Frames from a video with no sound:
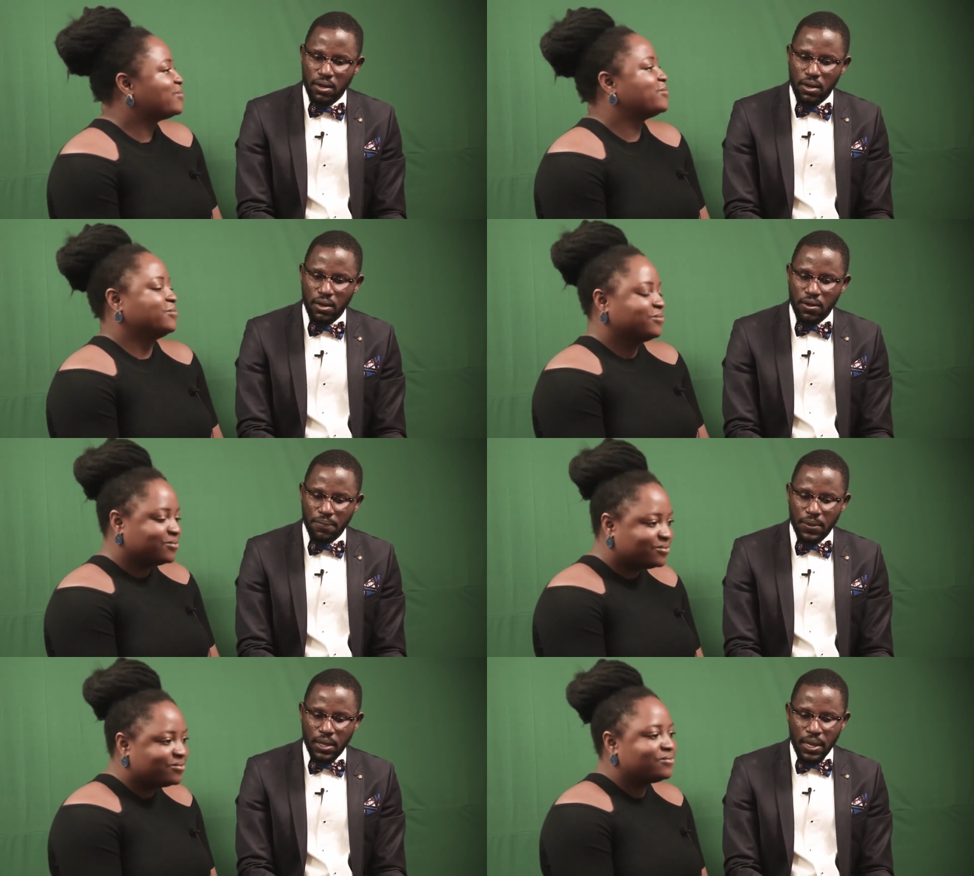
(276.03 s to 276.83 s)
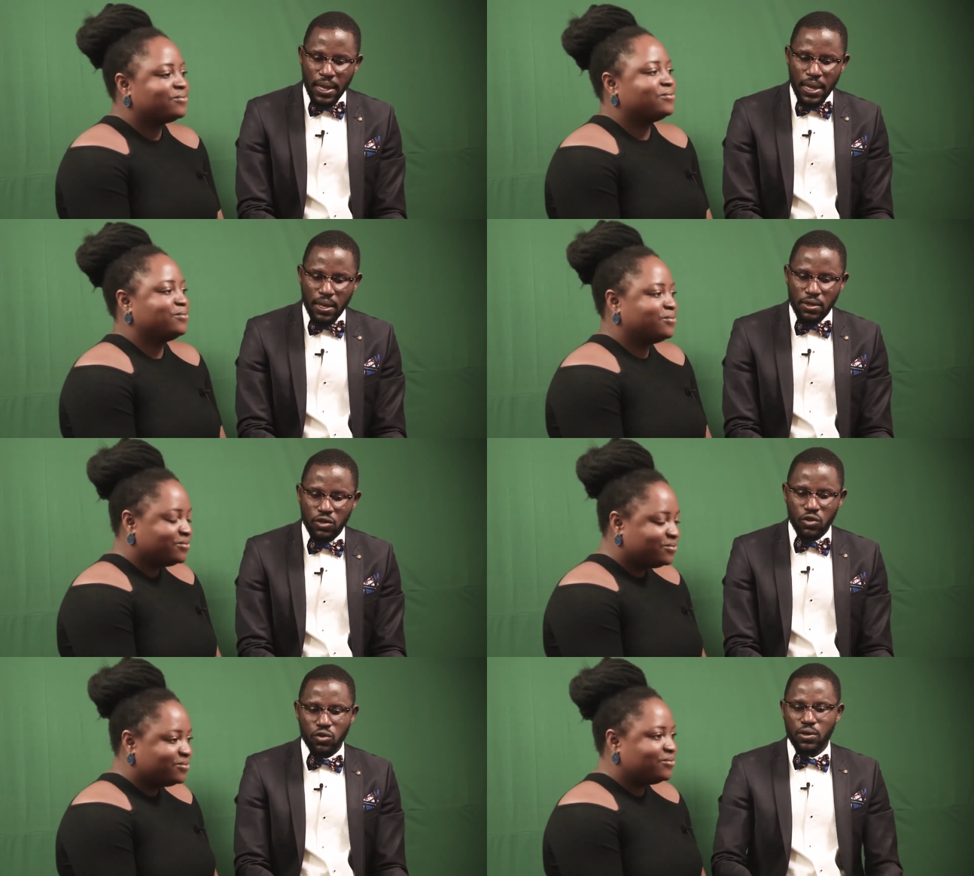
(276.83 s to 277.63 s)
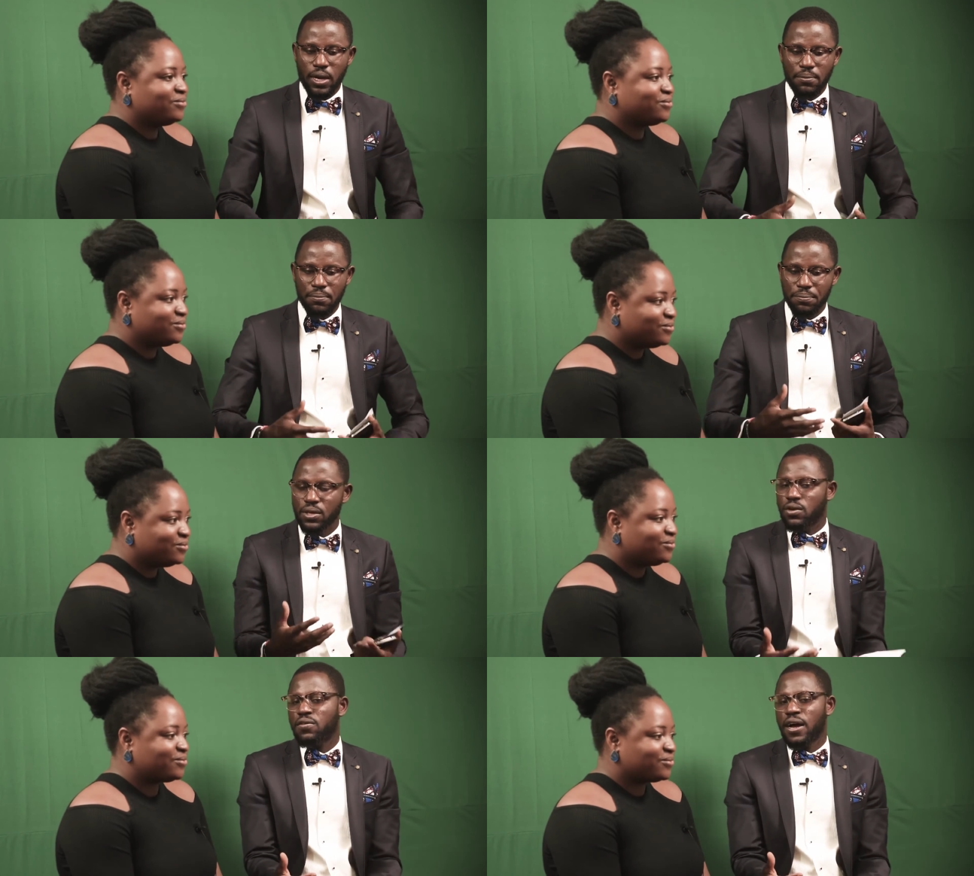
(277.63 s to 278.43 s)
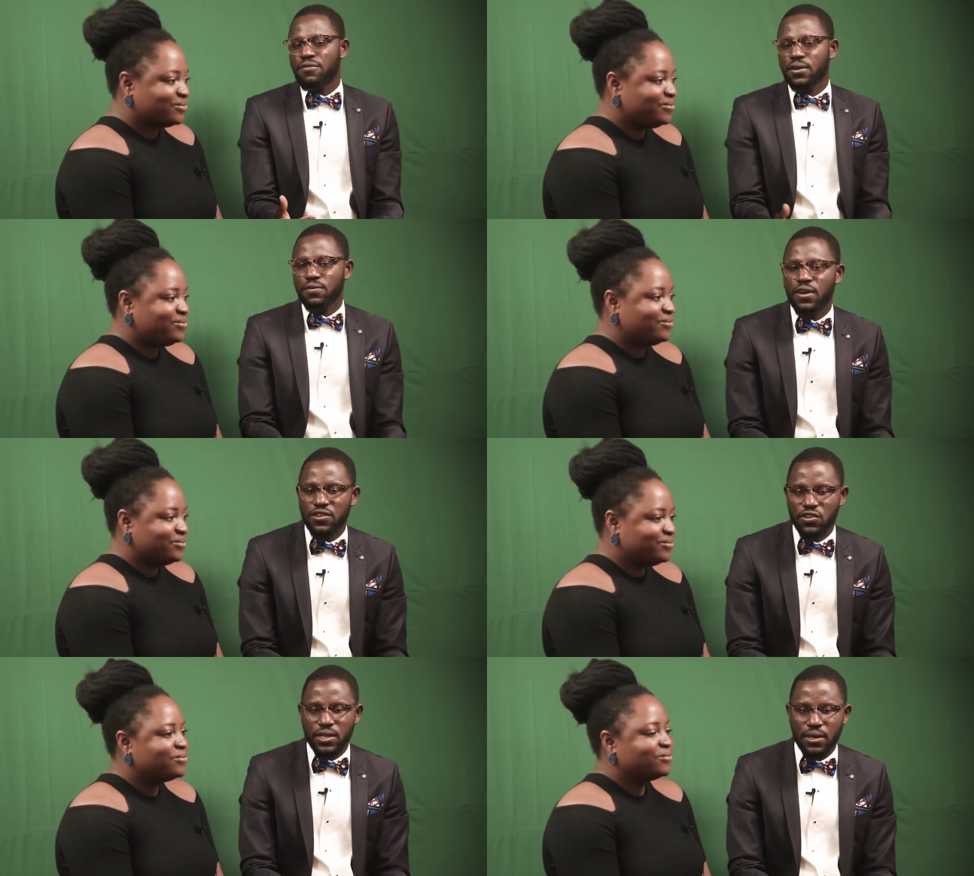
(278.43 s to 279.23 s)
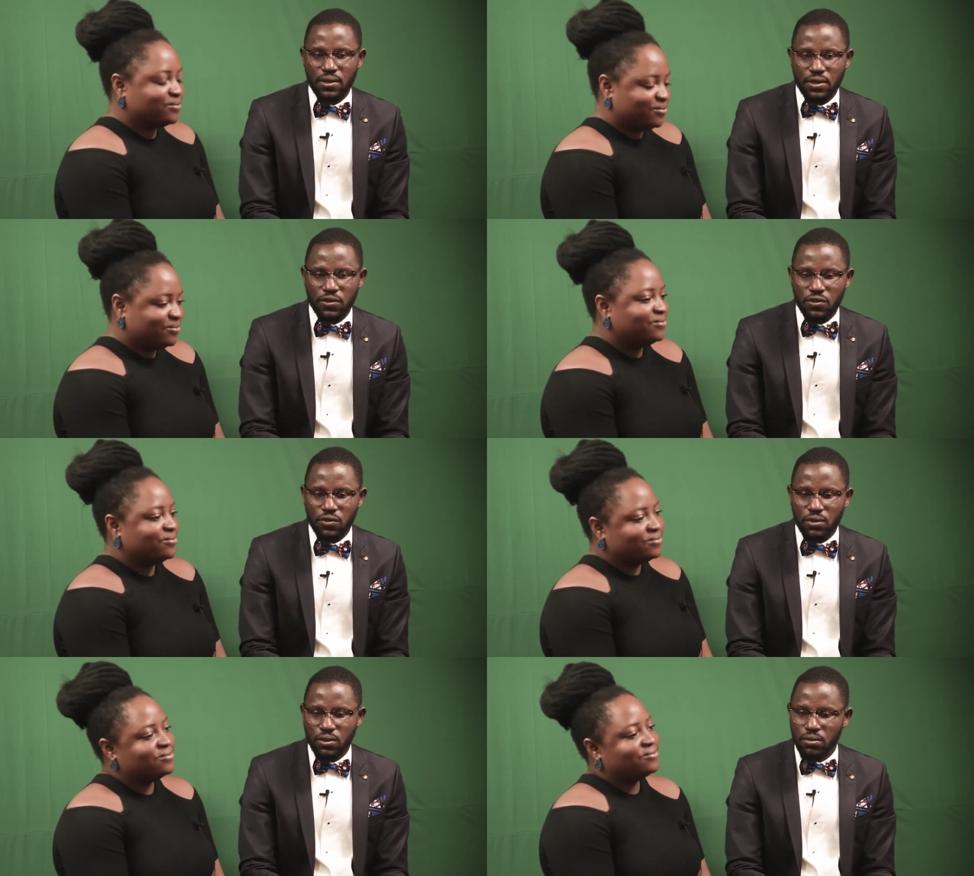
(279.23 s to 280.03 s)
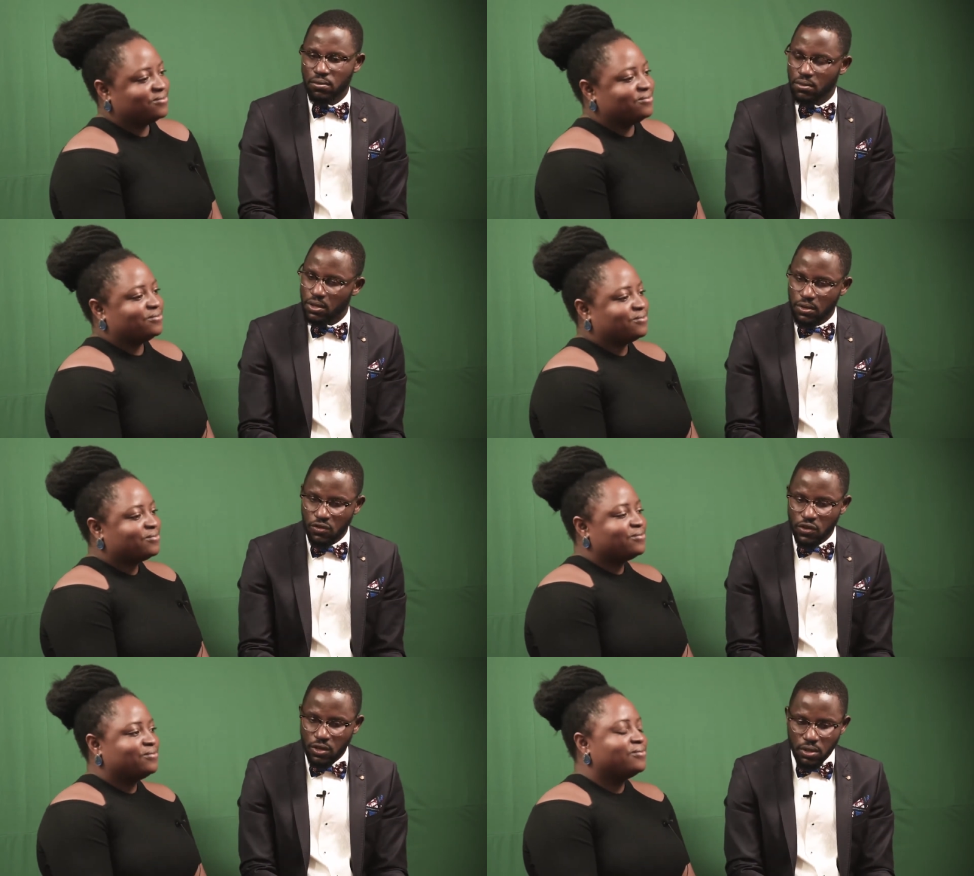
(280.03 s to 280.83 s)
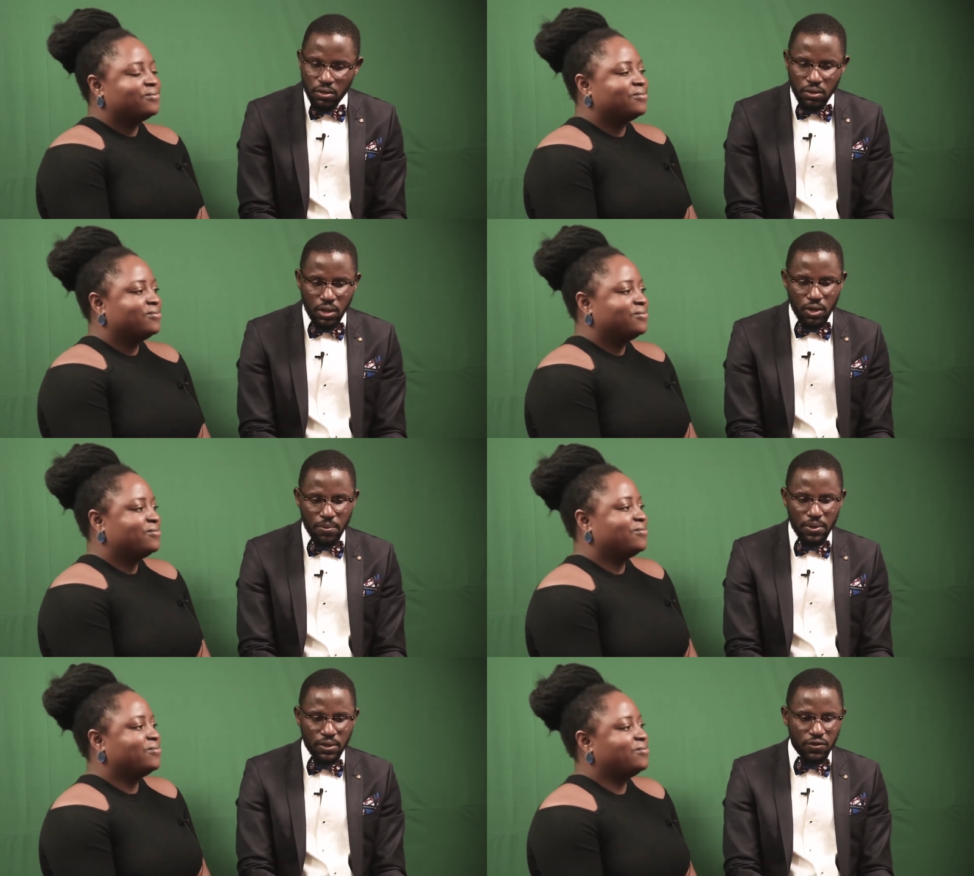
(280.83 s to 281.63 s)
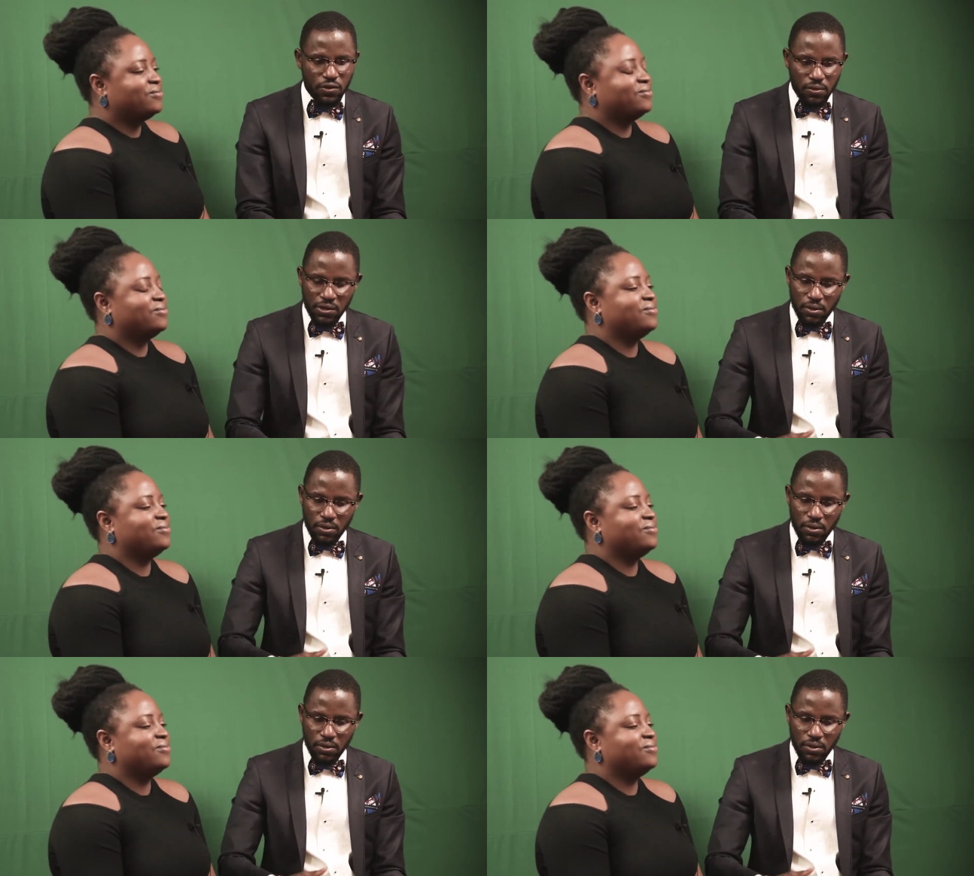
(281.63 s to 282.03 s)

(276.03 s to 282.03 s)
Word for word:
Speaker 1: Um, and you know I'm big on African fashion now. Is mm. you know mm. it's good. Um, it's